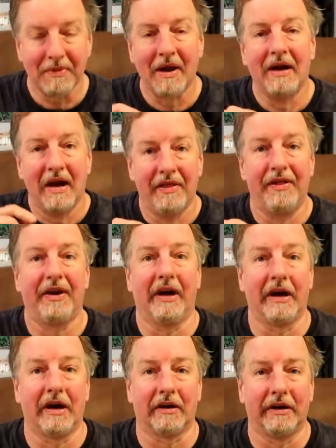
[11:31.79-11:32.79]
I think
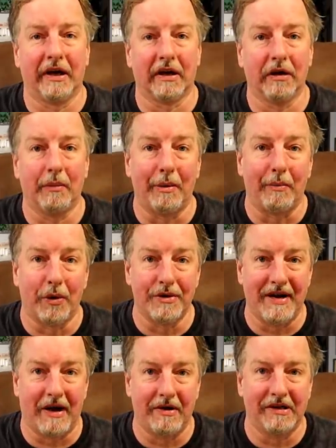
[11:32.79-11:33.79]
I got to get a little bit more
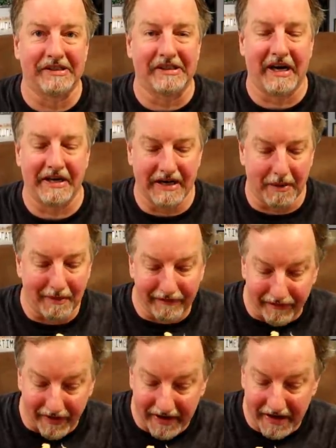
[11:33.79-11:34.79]
down inside yet
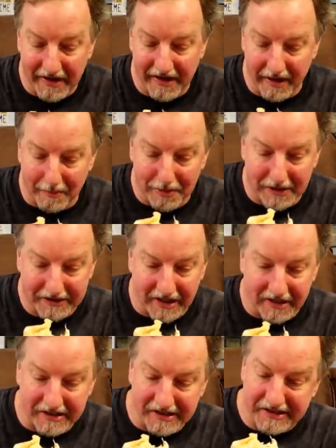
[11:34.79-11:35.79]
before I hit any of the
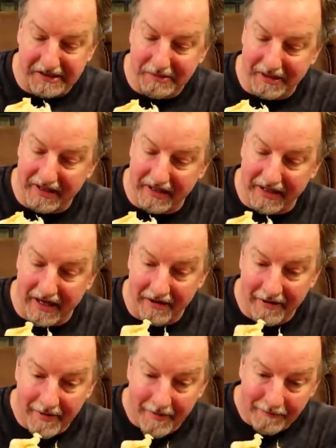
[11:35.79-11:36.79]
brisket because it seems like I
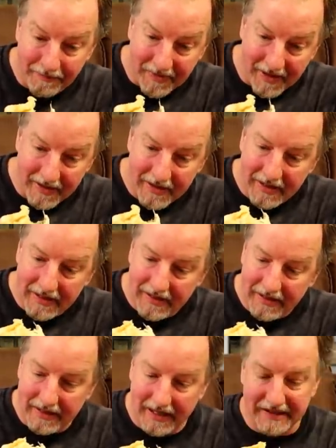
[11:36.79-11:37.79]
got,
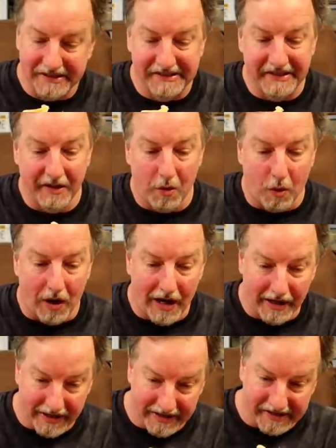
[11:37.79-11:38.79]
I can see the
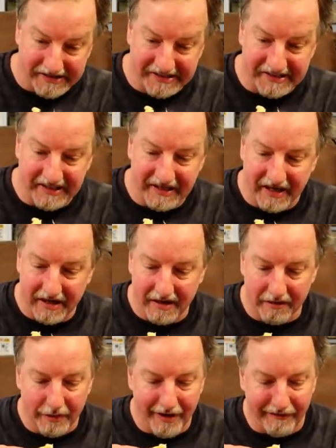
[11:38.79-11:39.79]
guac, I can see
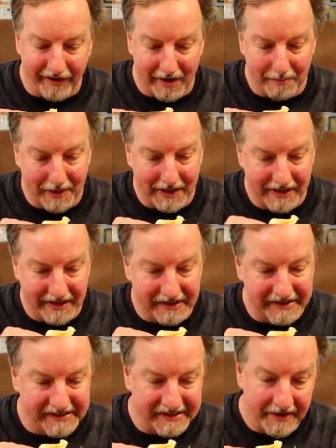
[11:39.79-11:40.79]
uh, refried
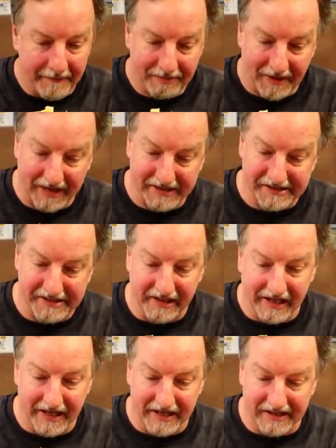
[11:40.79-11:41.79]
beans, I can see
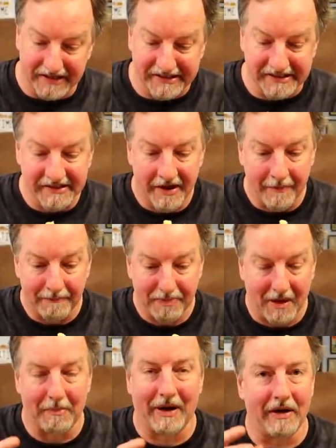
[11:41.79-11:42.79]
lettuce,
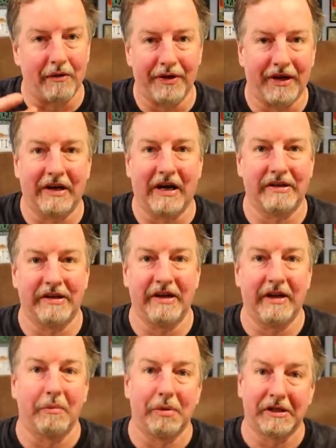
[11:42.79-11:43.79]
but I don't think I got to
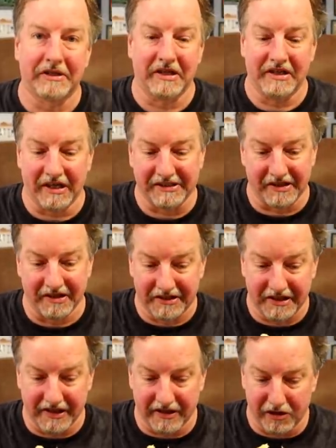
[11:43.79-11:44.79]
any of the brisket yet. So
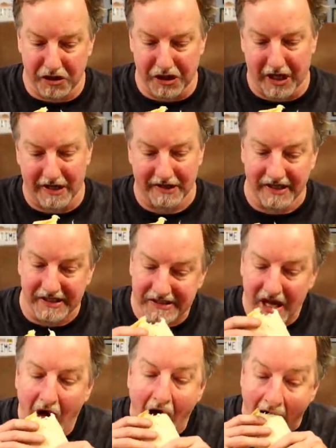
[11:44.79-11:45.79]
let's take another shot at this.